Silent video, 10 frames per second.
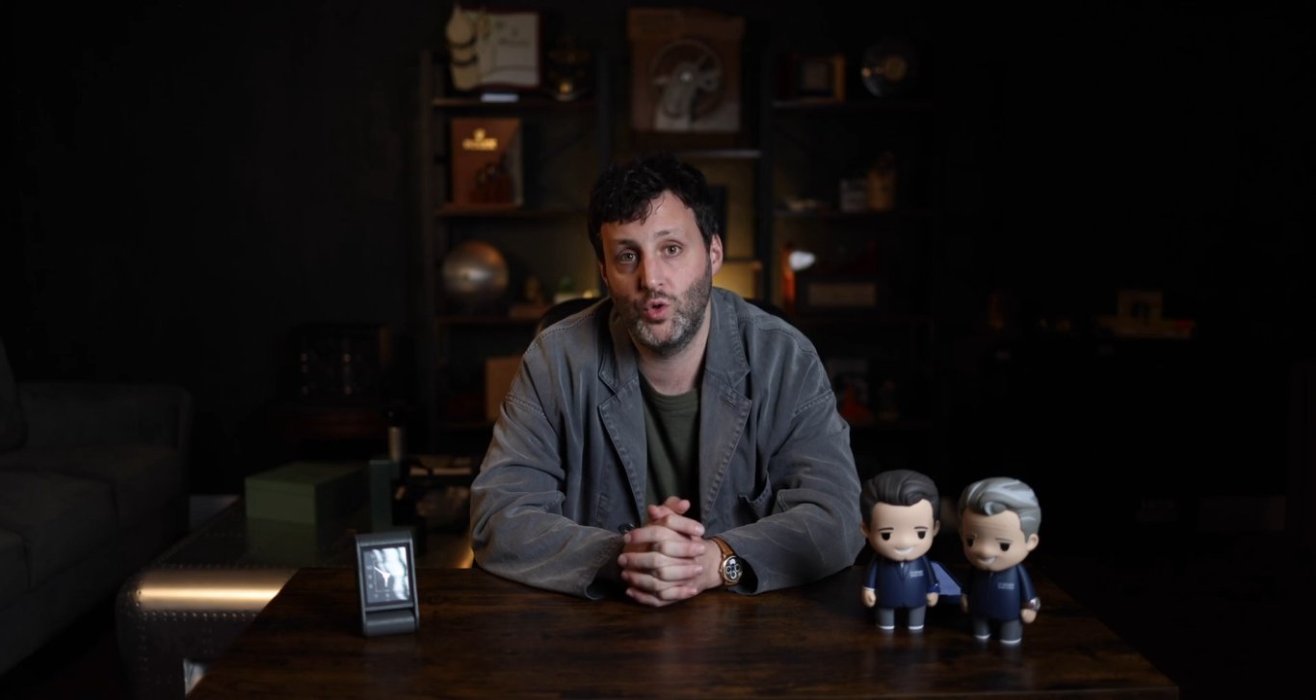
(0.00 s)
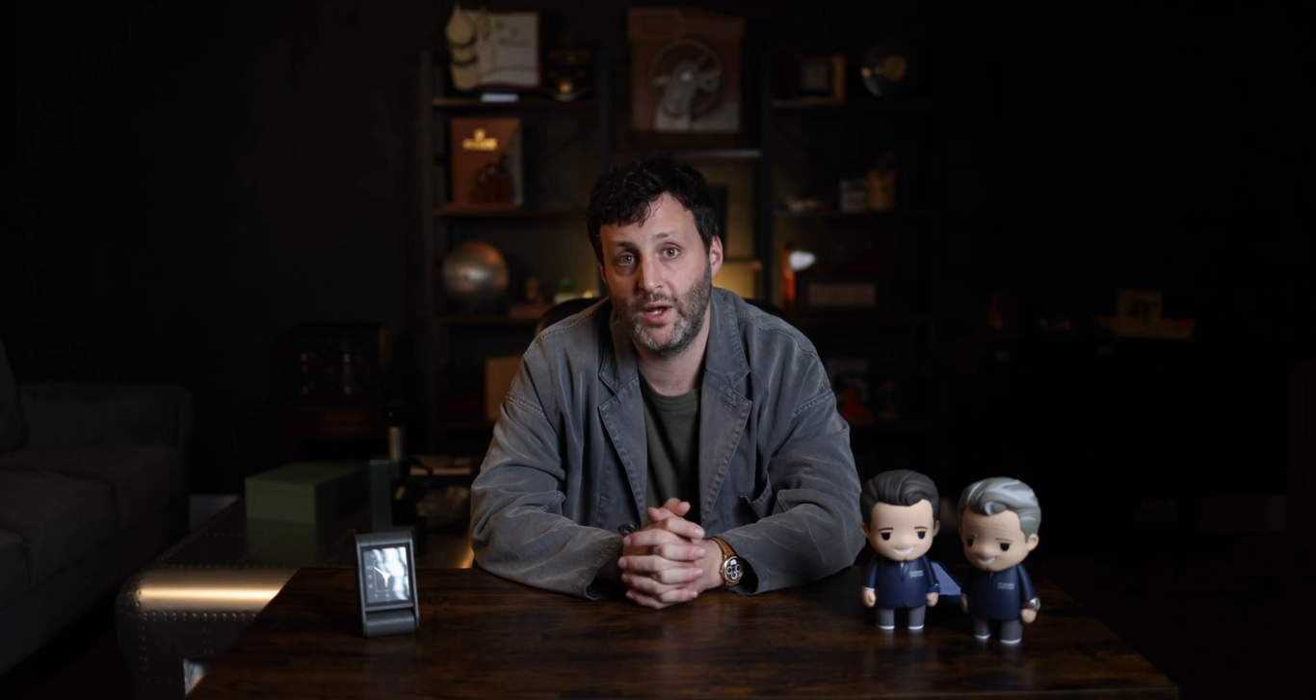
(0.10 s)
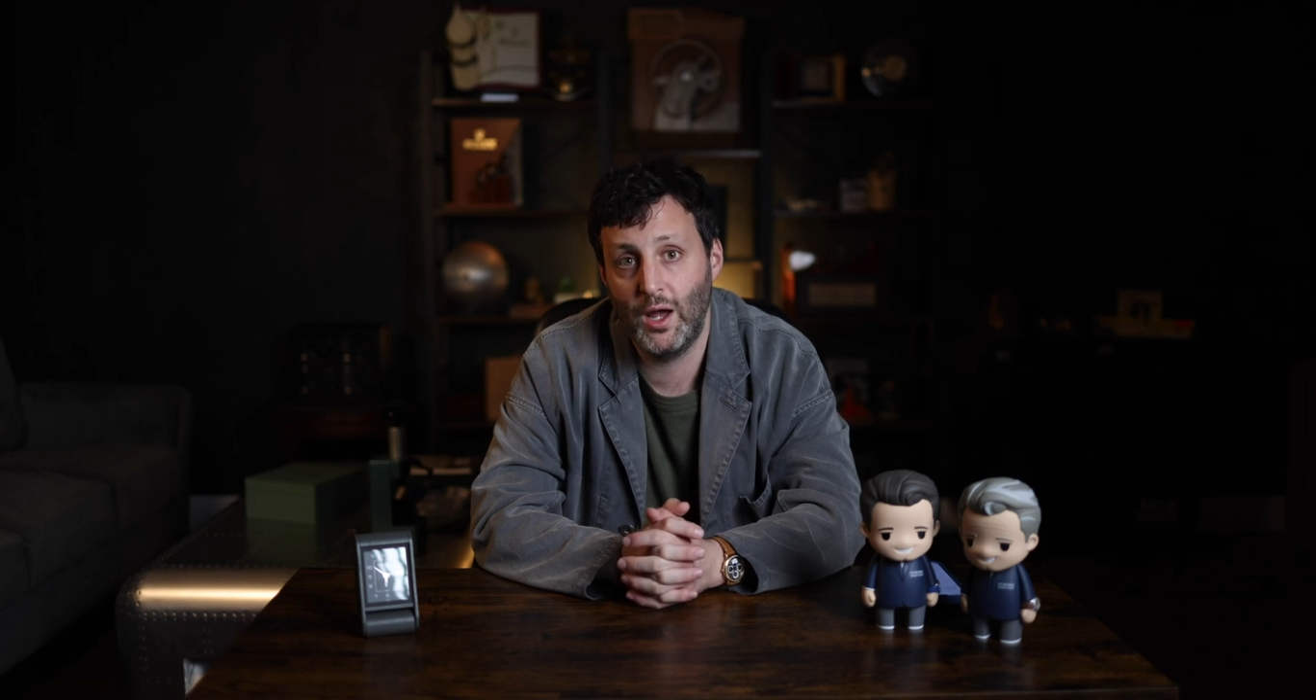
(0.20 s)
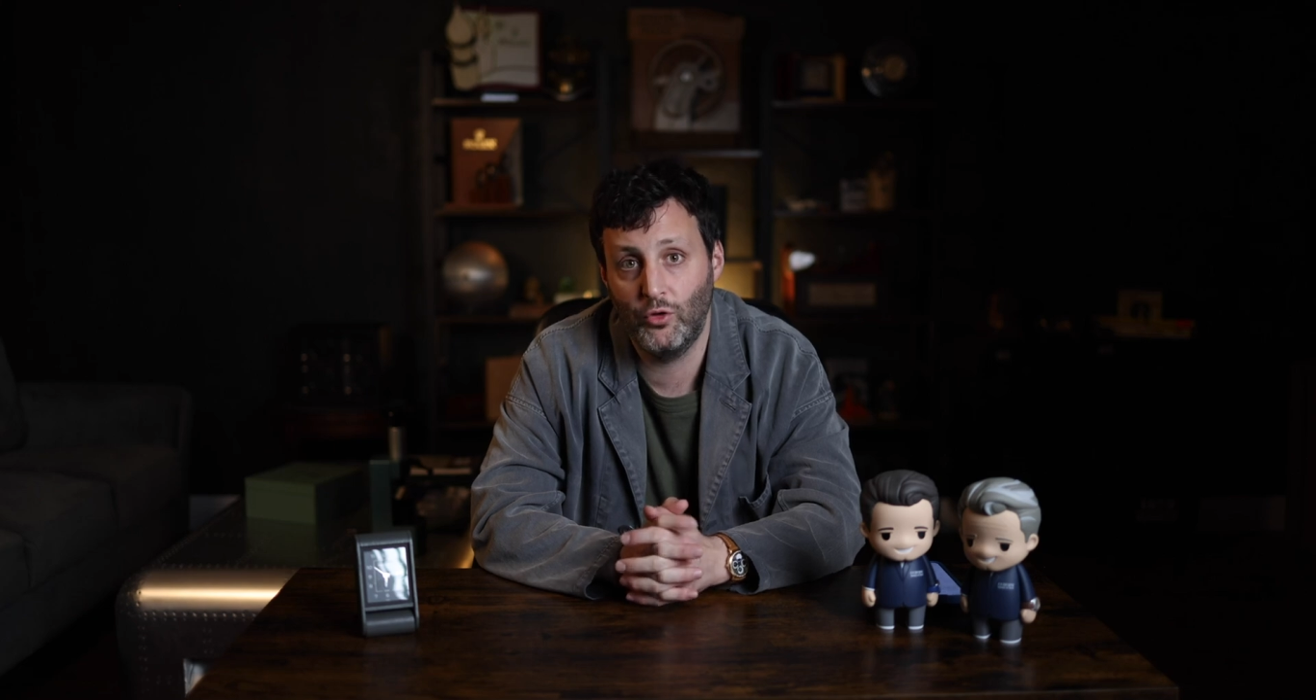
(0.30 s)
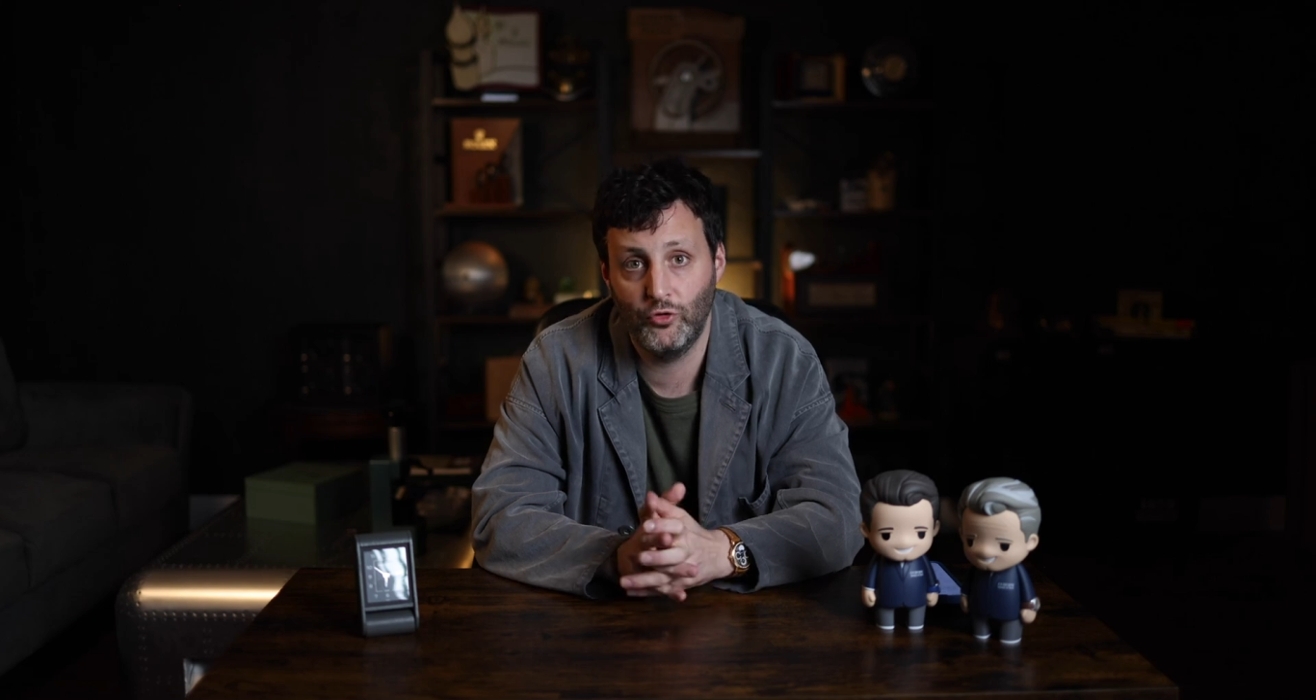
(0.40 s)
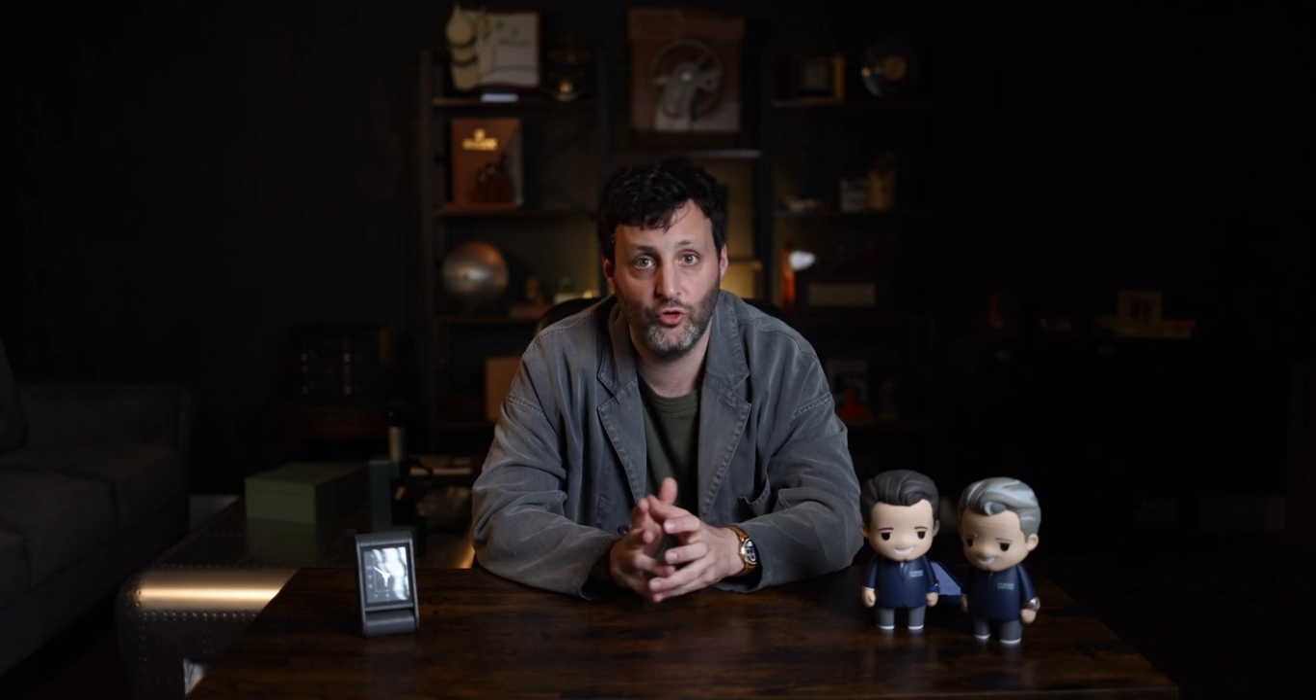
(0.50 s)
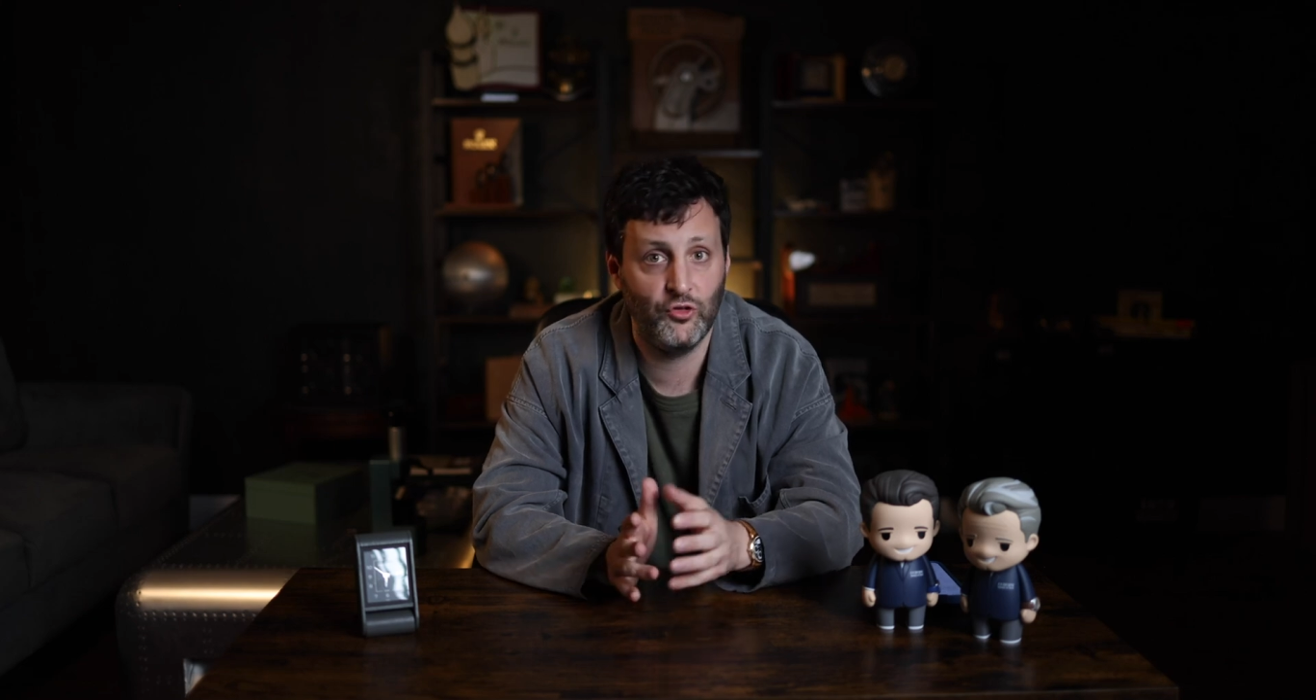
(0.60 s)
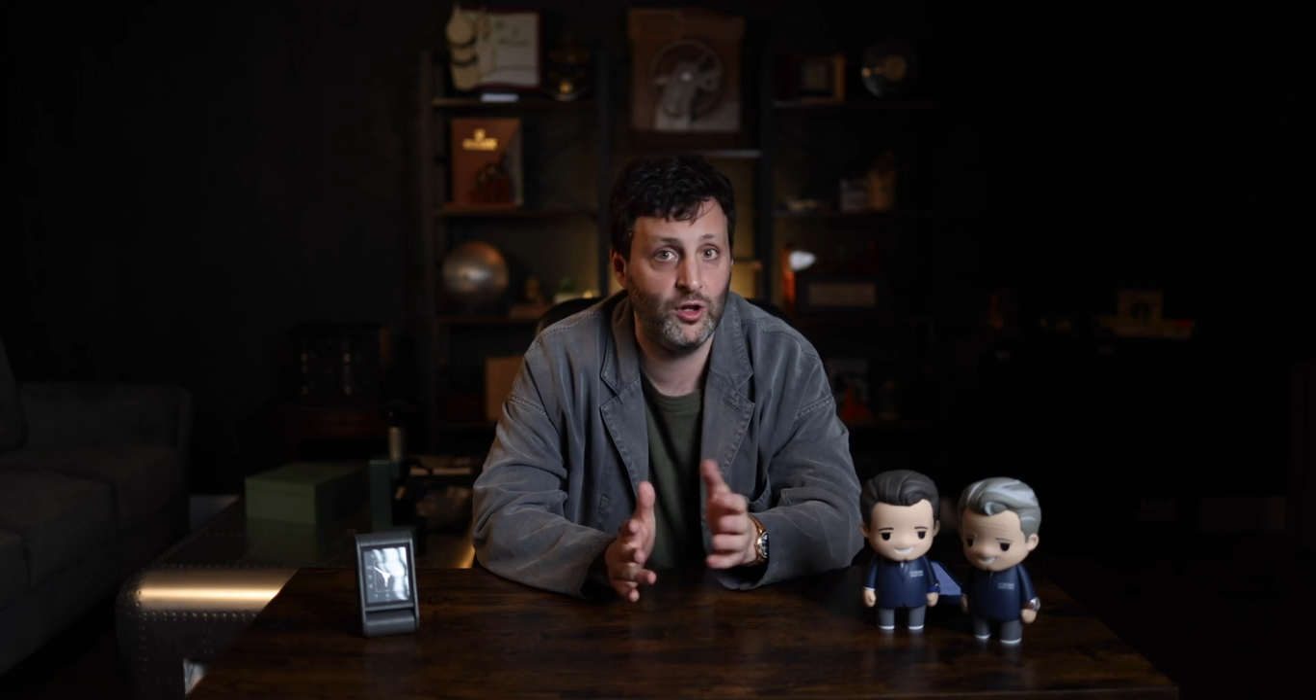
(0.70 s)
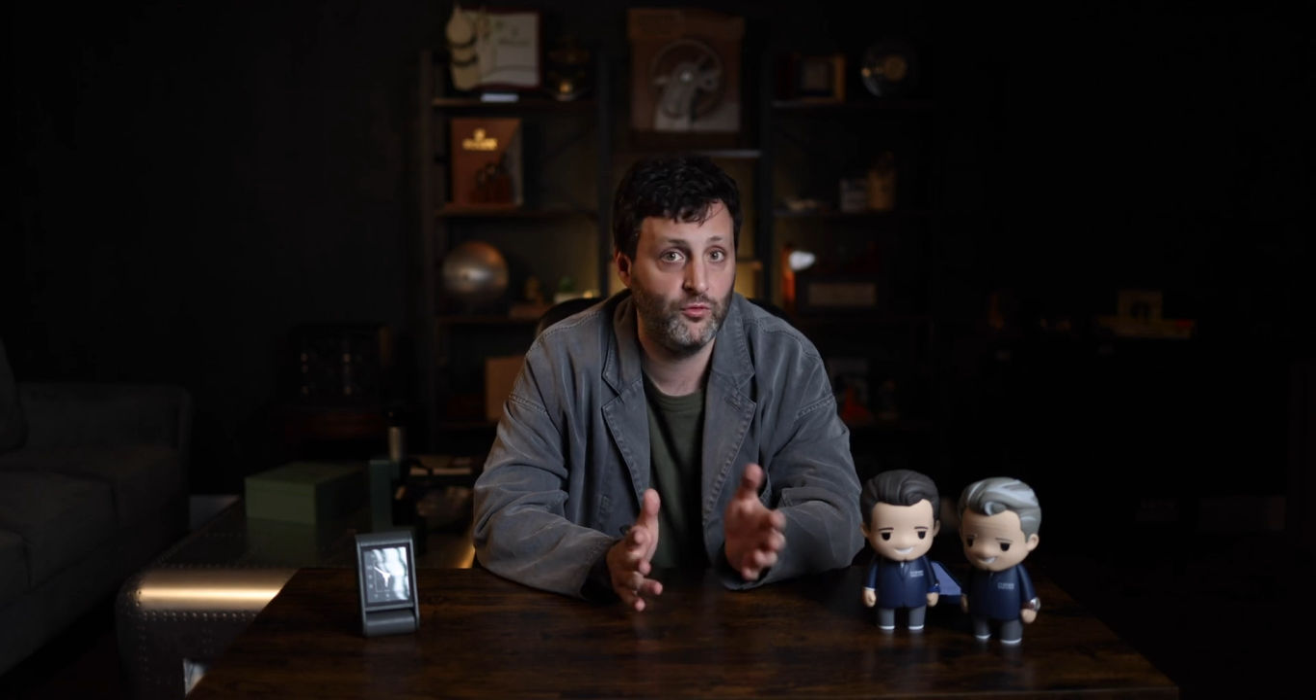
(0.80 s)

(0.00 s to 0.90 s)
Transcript: calendars in